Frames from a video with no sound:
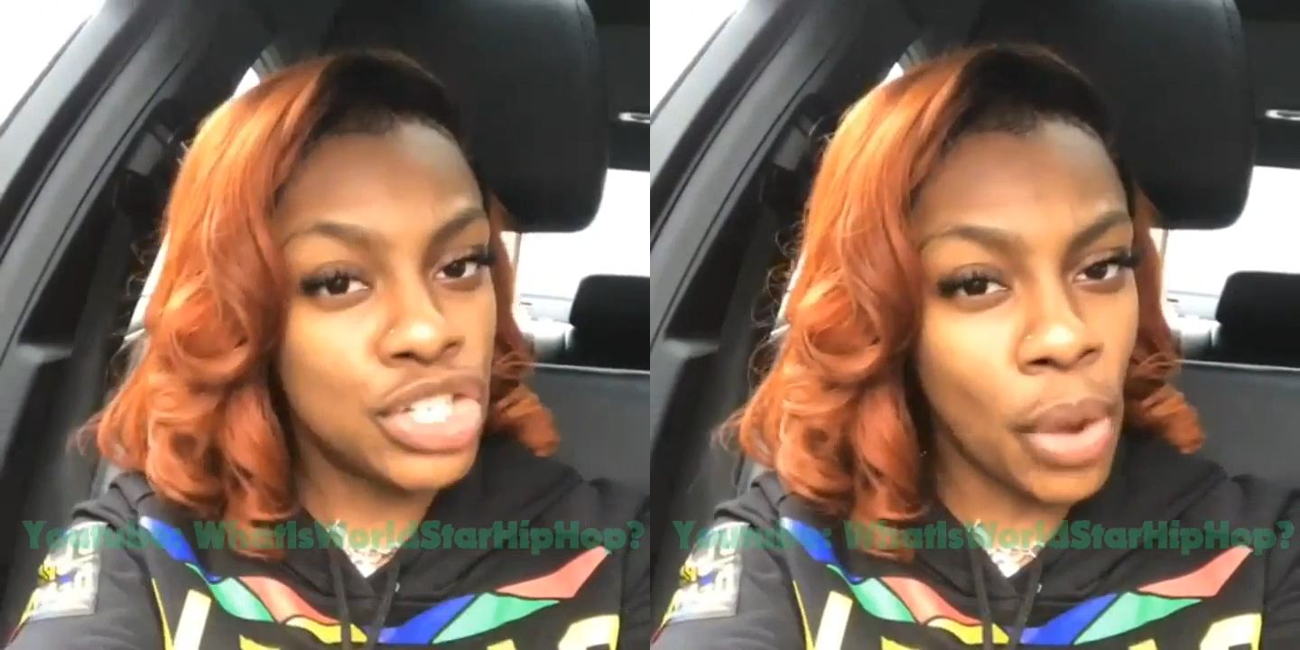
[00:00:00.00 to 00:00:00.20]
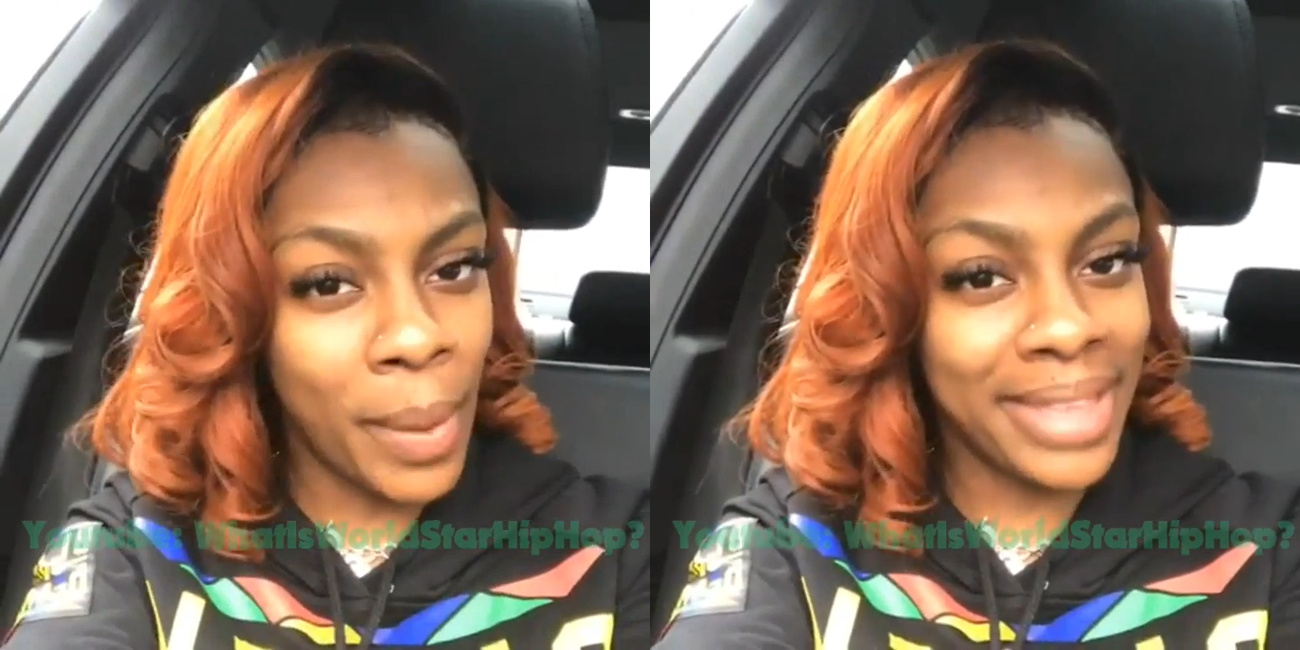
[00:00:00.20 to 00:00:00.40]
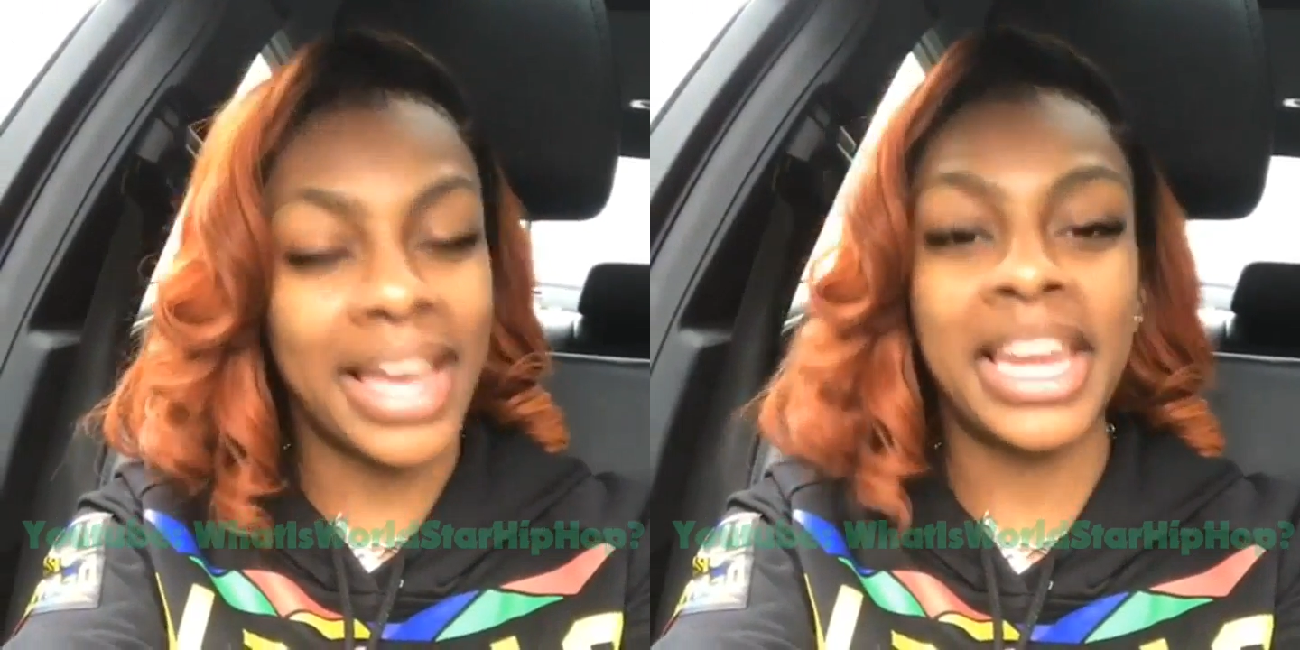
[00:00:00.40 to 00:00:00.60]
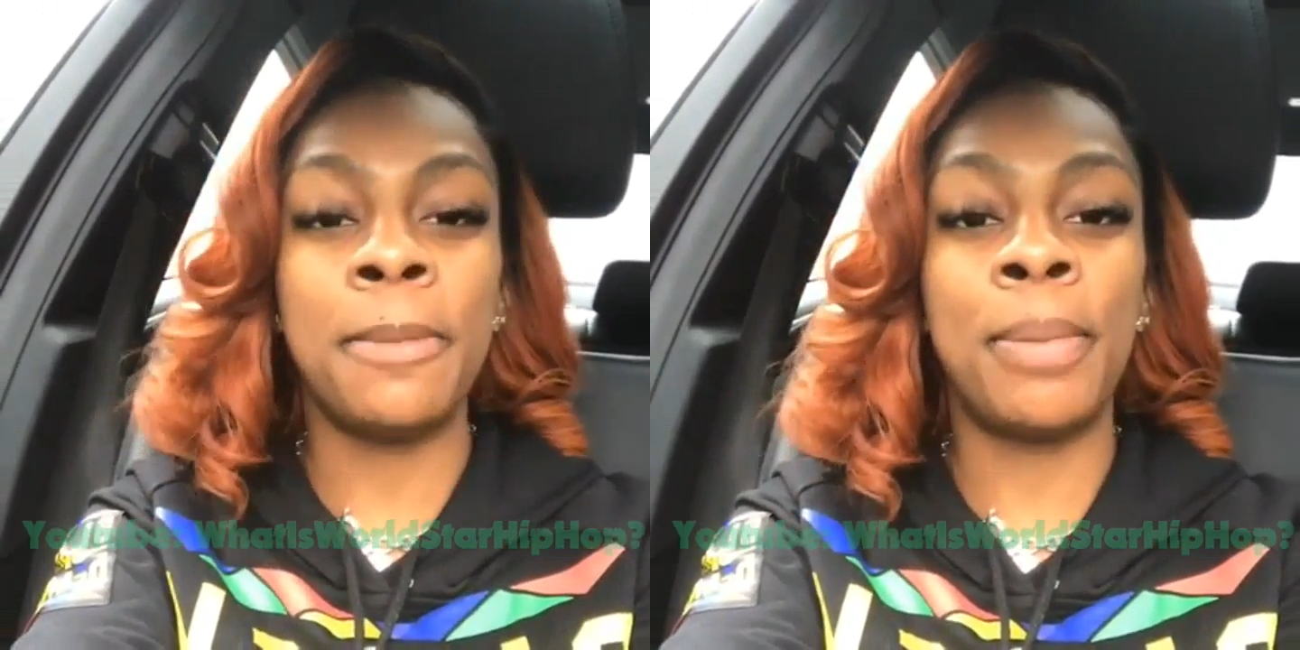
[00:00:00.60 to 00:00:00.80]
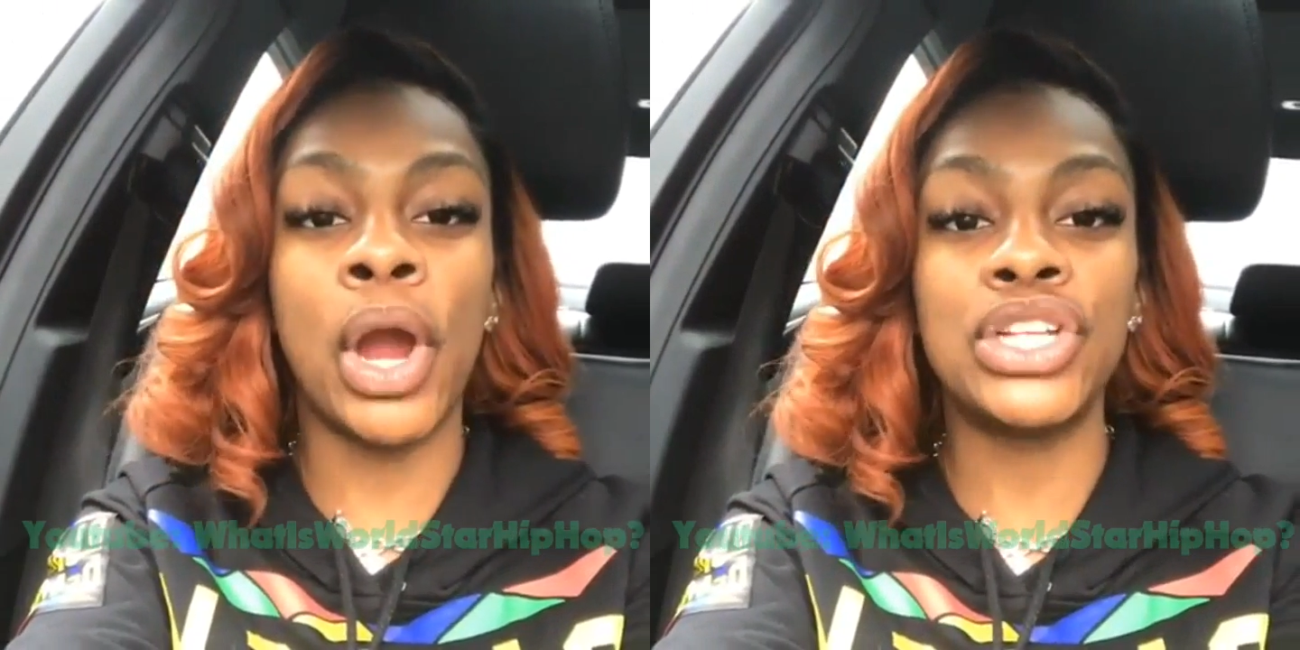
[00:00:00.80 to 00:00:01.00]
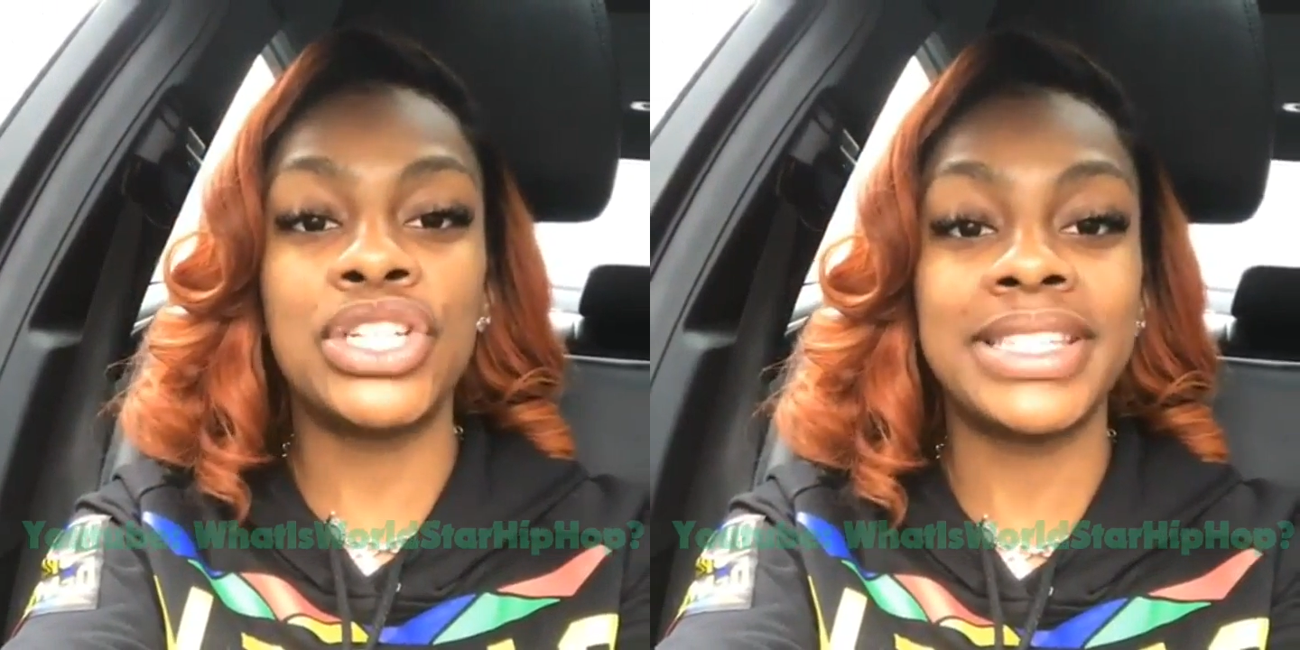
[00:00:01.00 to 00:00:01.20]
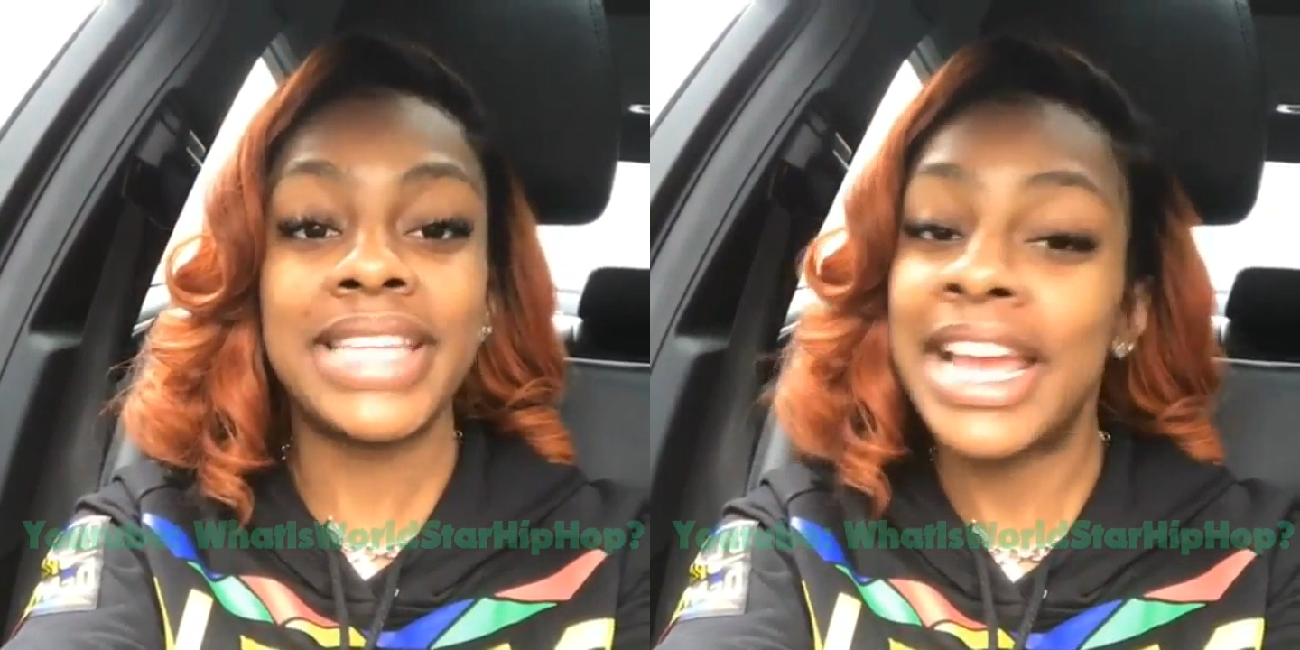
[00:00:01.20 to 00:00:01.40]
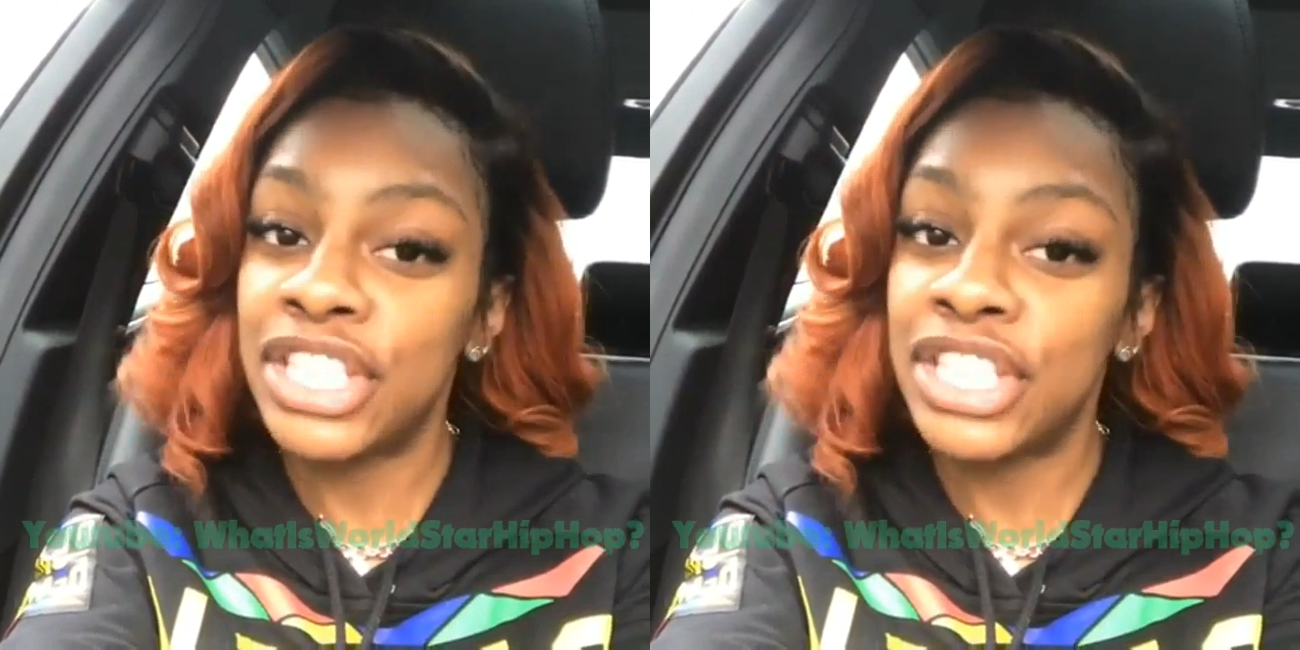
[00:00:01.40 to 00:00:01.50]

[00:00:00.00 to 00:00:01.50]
showing that he purchased